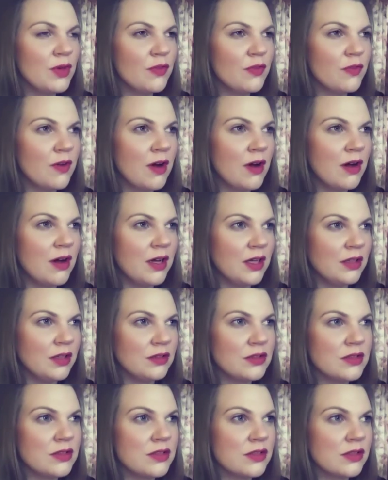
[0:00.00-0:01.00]

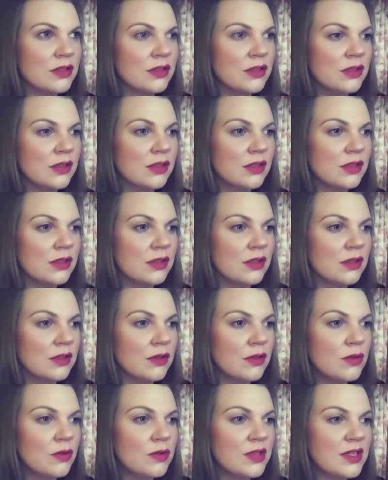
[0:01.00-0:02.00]
find
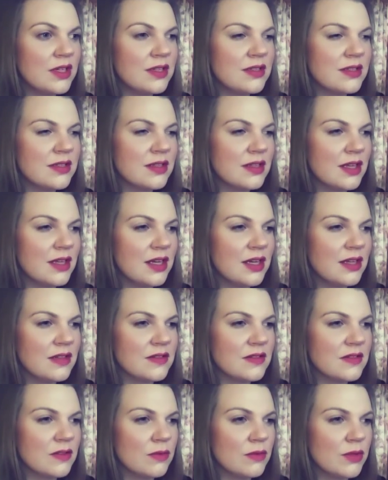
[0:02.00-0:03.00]
all these
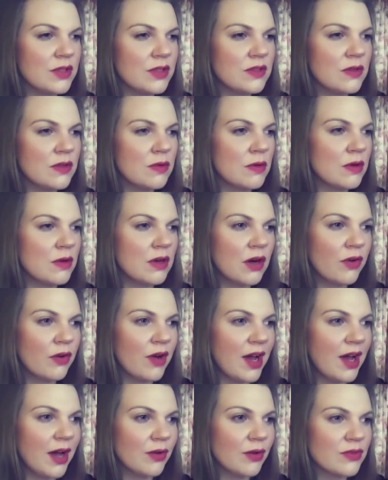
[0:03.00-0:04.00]
things that we're taught are
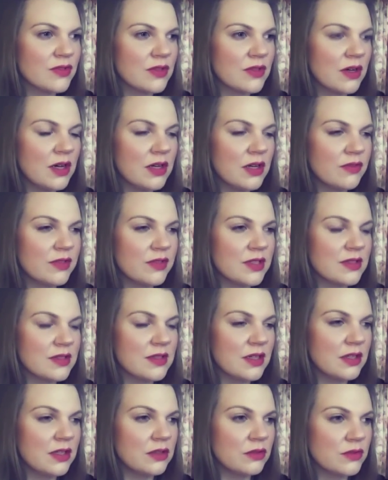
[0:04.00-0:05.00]
outside of
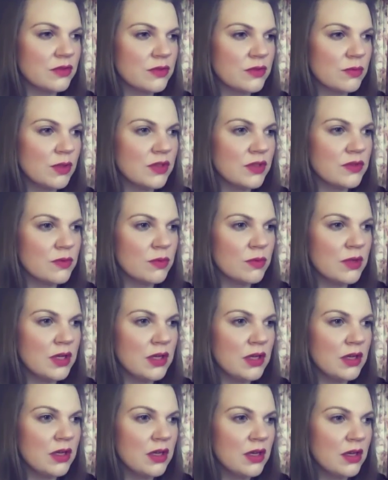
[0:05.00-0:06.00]
ourselves. Once
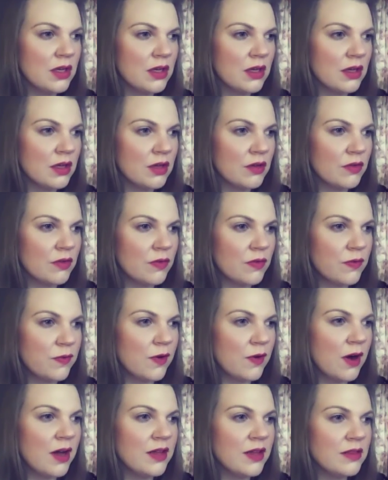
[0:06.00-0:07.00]
we
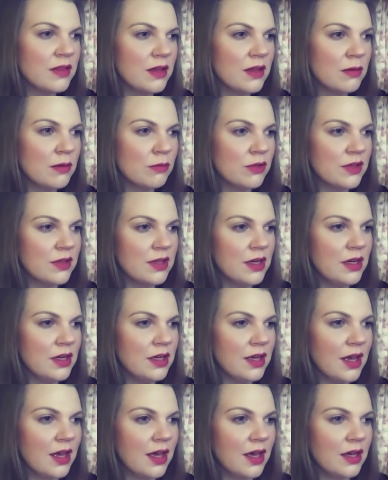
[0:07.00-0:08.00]
find them within
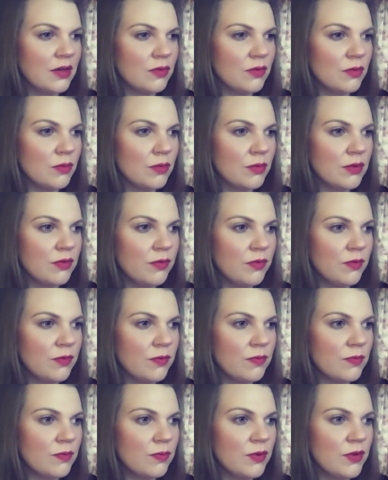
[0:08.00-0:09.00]
again, we f-
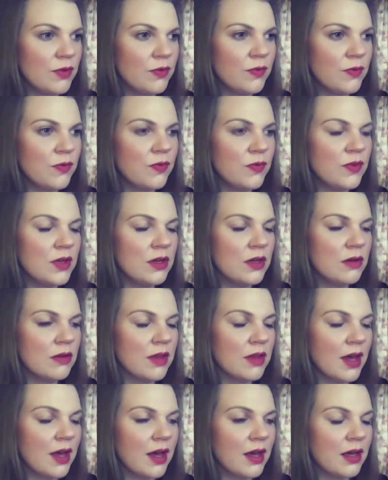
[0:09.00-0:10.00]
we feel
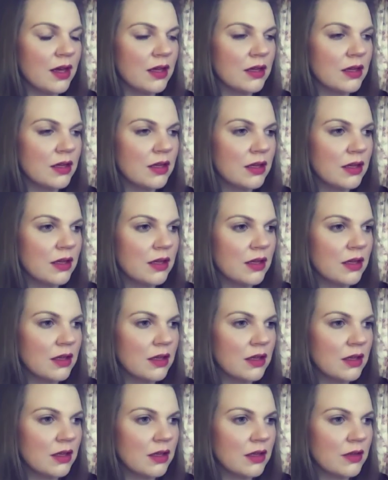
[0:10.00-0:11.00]
that
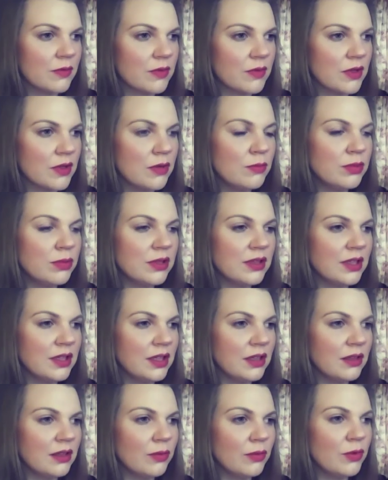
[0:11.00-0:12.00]

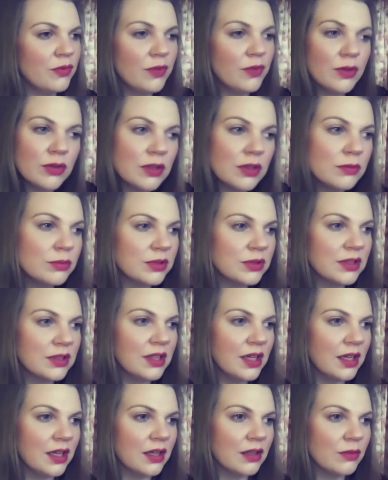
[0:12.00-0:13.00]
complete. We feel
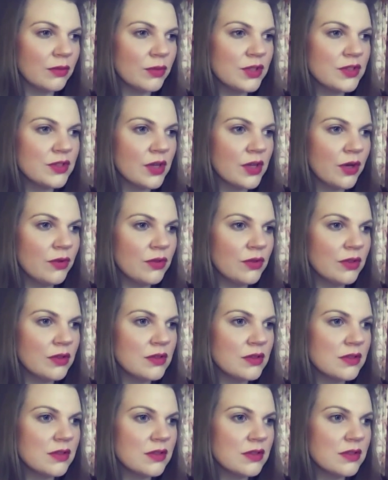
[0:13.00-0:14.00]
complete. We don't
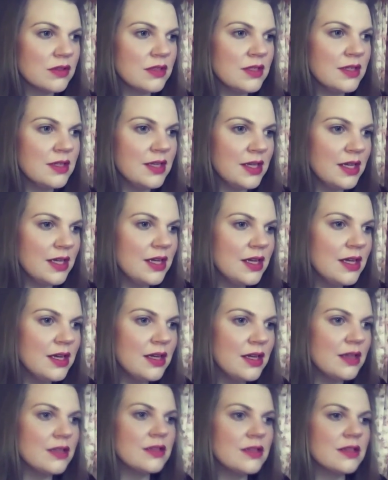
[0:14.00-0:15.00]

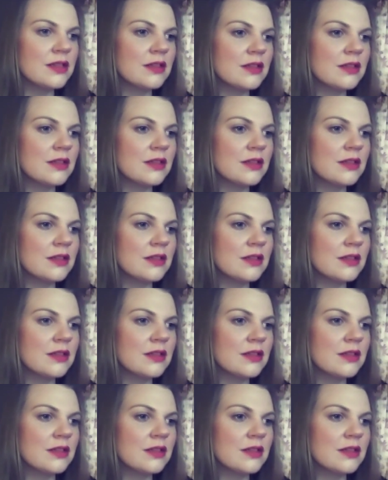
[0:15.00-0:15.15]
need